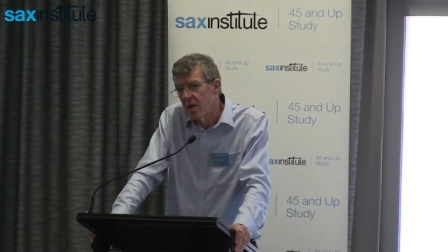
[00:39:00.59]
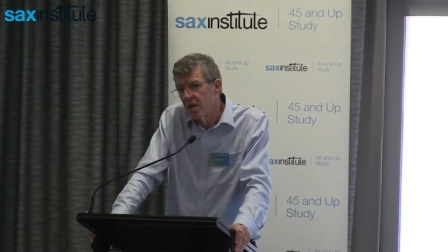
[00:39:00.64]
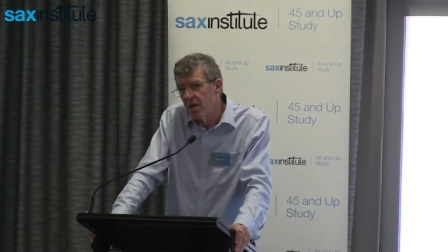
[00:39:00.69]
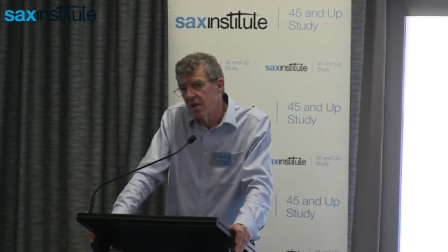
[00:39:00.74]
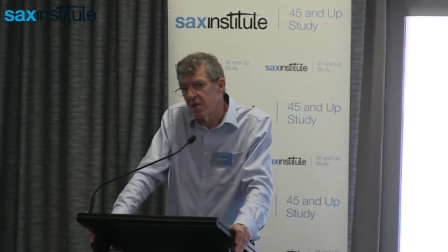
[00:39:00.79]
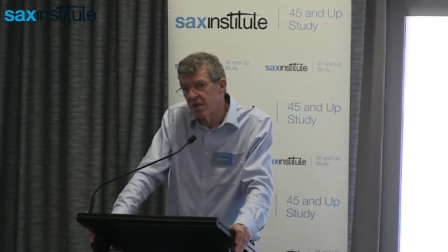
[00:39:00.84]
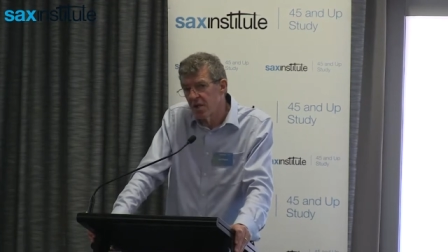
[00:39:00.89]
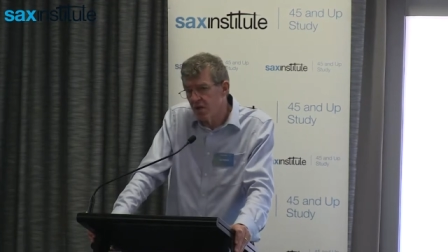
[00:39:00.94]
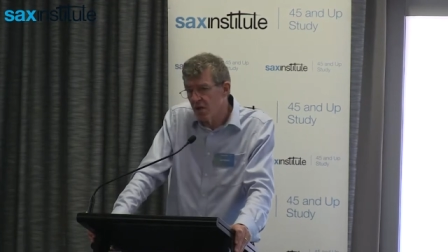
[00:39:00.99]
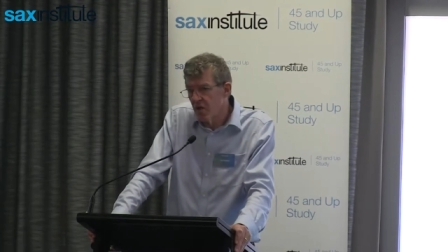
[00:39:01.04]

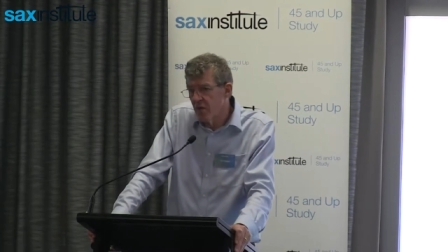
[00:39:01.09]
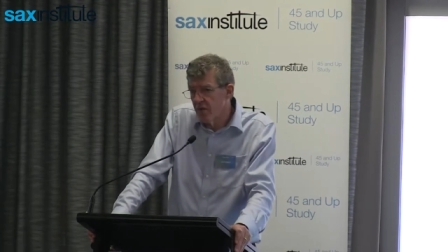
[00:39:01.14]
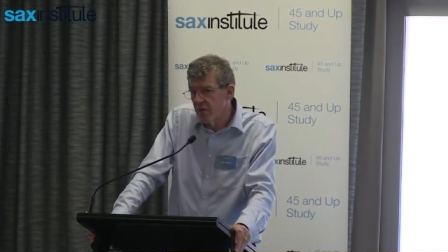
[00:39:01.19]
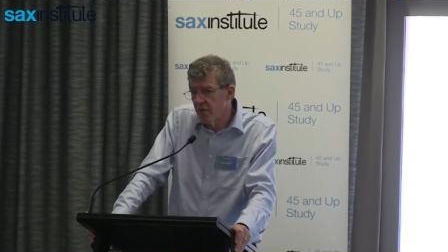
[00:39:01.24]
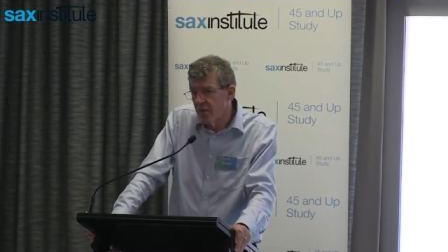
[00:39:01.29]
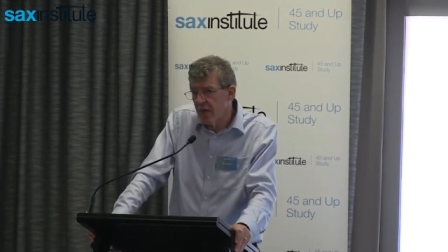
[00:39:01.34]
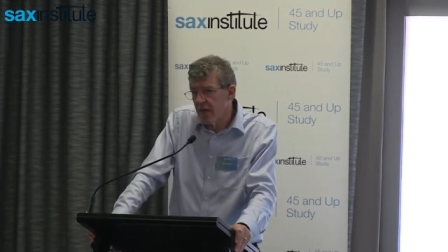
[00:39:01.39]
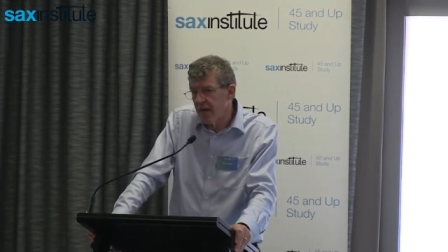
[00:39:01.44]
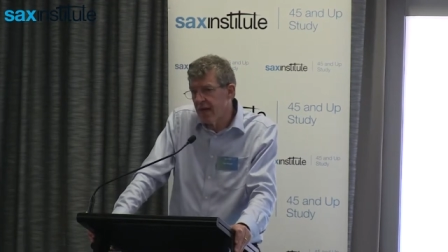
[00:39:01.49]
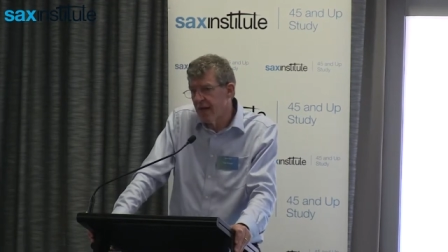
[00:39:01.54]
It is going to
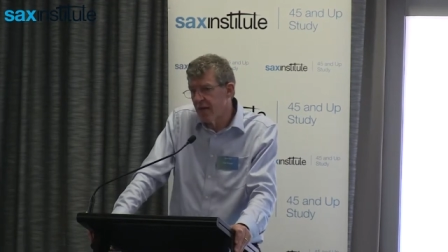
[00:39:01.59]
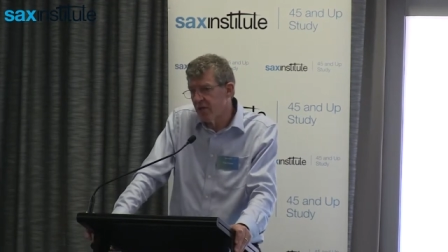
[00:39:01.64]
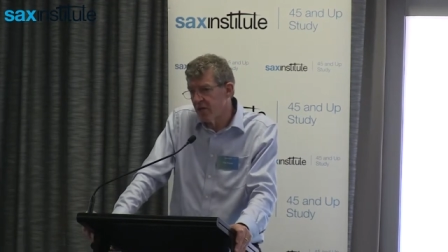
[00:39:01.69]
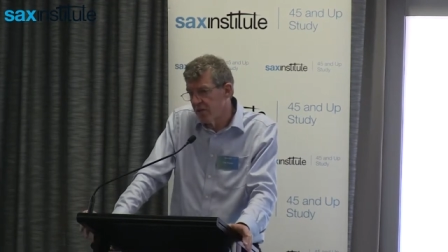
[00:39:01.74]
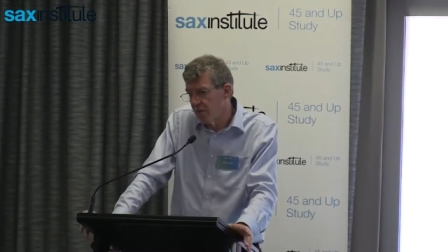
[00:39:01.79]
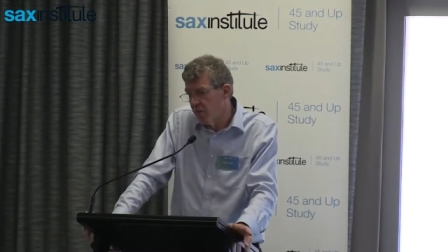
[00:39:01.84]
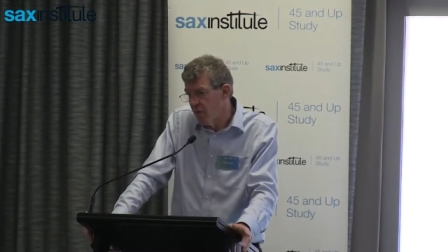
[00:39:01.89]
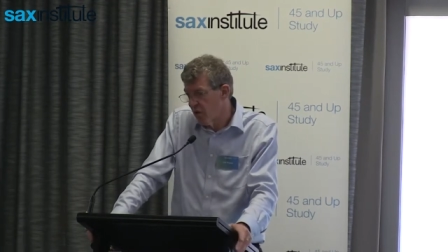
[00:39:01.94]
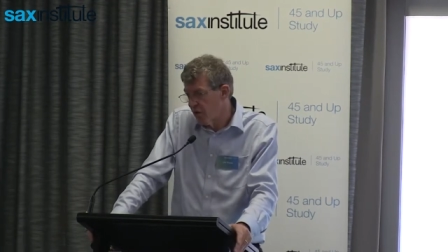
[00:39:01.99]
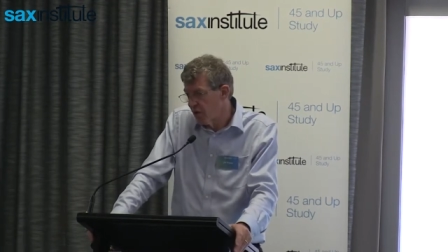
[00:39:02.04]
be a case
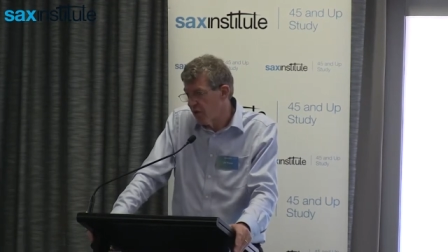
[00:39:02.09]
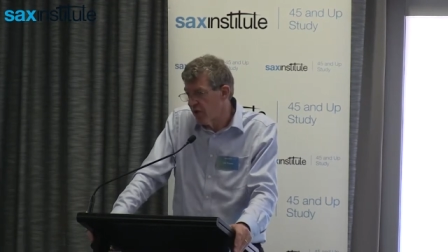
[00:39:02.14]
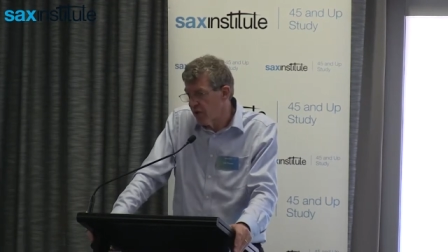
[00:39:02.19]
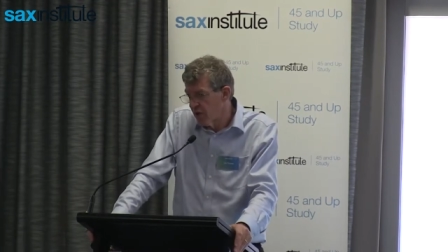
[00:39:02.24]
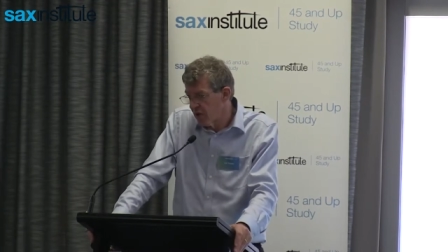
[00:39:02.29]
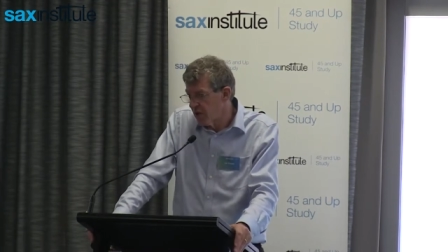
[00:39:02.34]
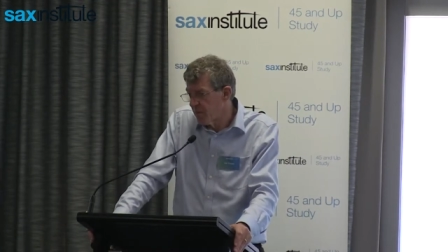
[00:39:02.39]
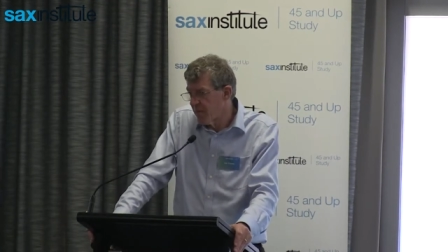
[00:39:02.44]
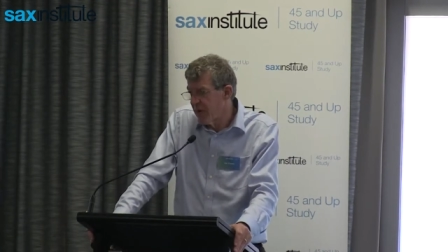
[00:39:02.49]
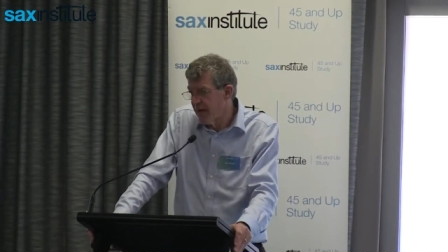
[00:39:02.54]
of watching
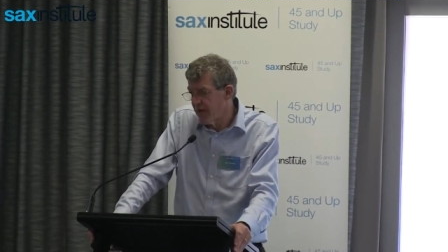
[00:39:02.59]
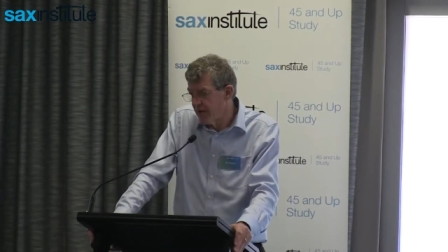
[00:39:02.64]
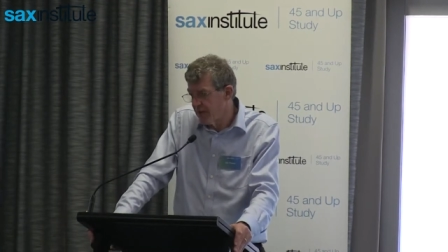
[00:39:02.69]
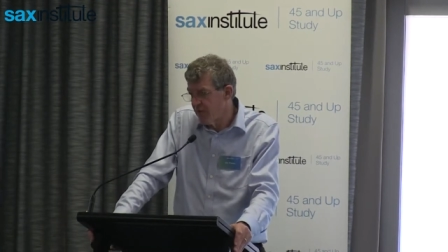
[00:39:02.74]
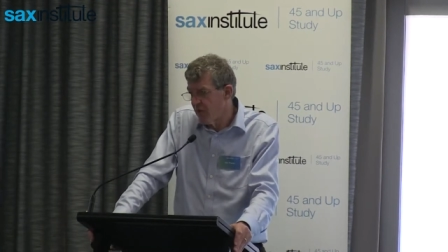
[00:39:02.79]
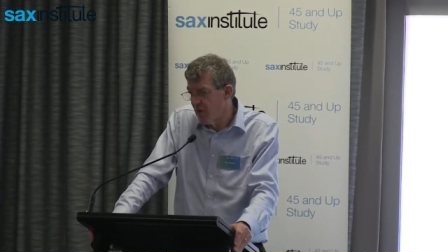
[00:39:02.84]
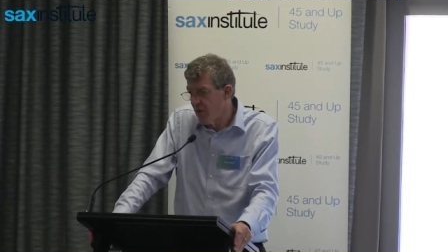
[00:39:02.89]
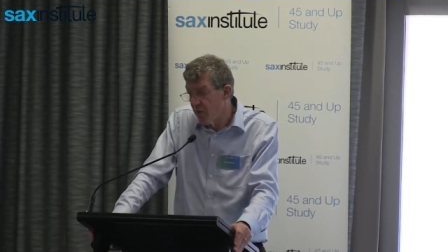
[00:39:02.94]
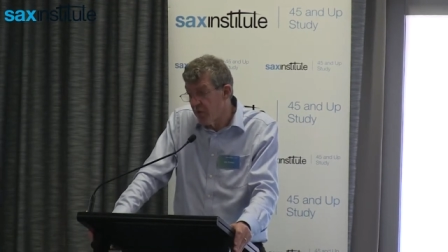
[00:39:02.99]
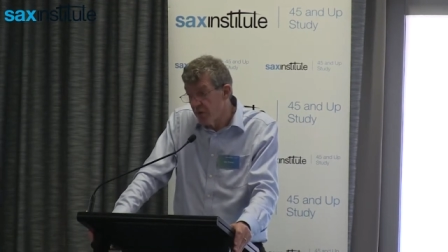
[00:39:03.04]
the space
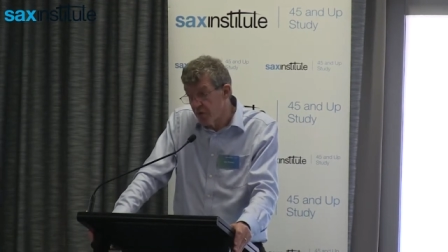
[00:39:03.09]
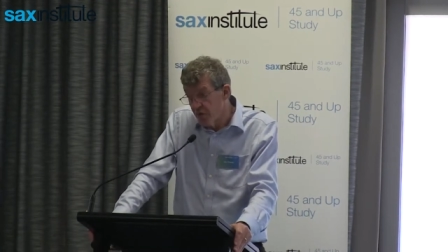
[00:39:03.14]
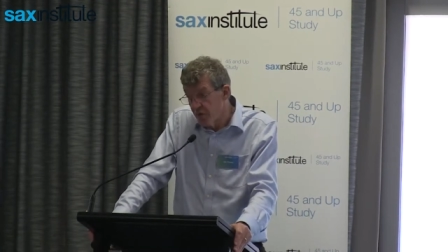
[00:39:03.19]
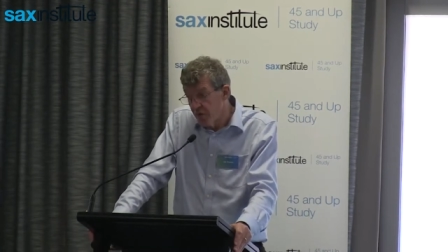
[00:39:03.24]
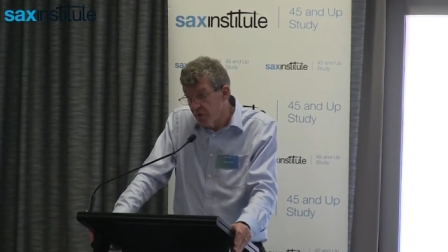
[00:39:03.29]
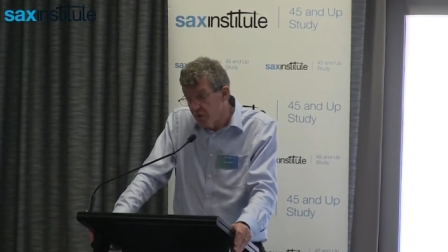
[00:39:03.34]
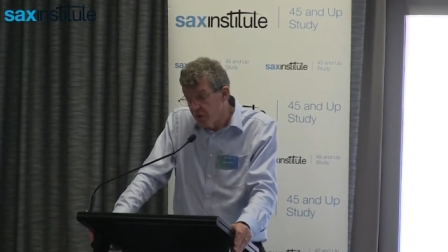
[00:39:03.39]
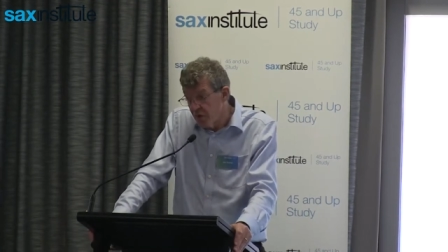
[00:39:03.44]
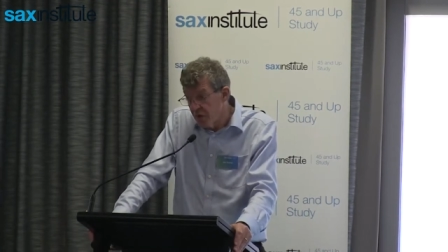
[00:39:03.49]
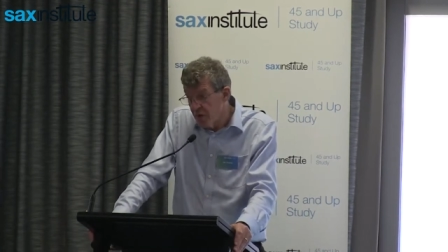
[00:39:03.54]
for
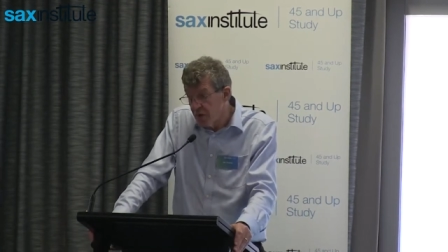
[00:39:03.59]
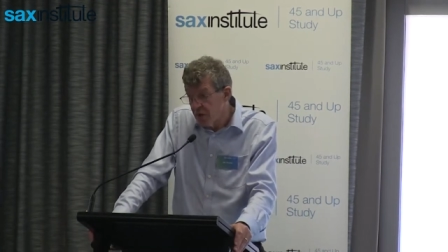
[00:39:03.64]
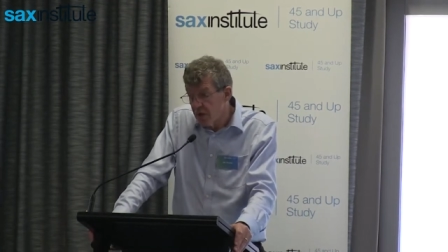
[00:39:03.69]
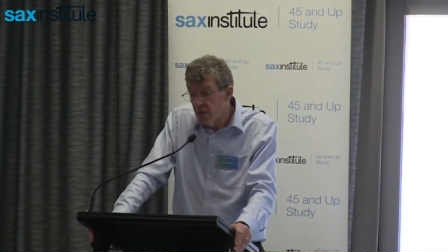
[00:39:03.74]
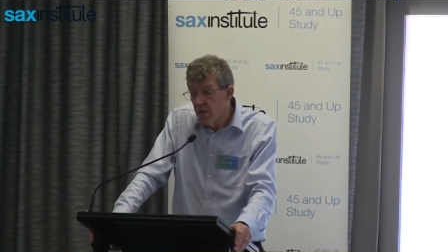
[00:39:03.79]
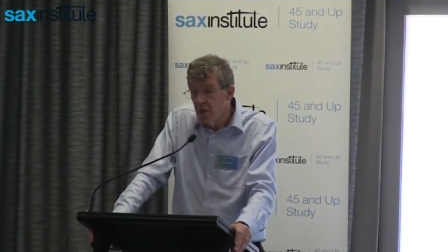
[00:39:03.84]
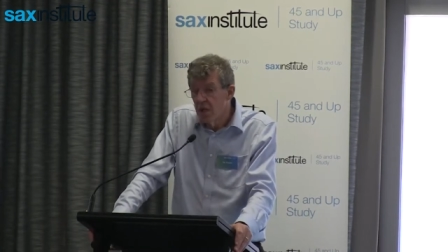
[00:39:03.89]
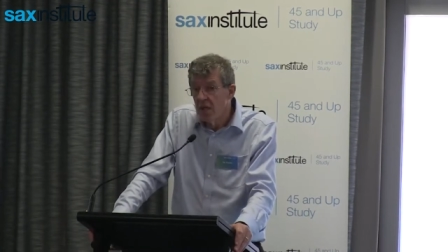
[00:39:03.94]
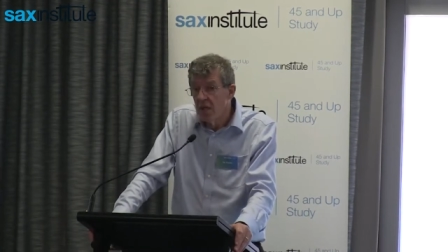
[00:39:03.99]
opportunities,